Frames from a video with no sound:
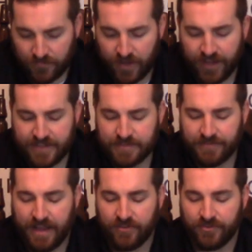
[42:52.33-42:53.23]
again, some
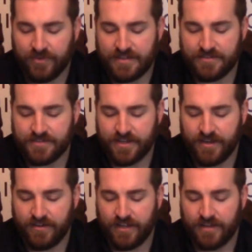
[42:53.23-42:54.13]
talented wrestlers
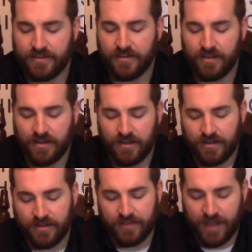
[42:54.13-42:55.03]
here and then uh,
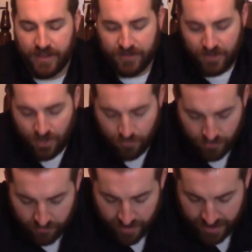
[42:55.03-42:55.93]
that
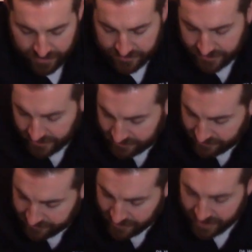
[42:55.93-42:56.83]
will vie to get to
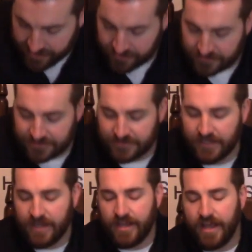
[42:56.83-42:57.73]
the finals.
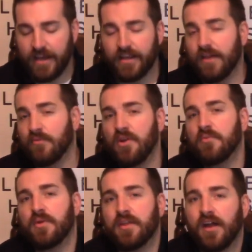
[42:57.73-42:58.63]
And again, one of
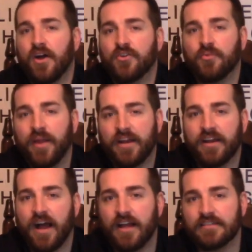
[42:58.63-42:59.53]
the, one of the underrated
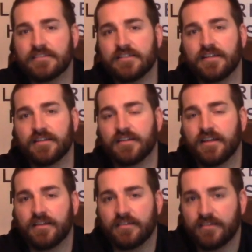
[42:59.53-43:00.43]
guys in,
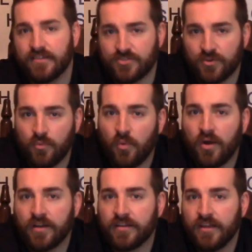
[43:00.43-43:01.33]
in District 1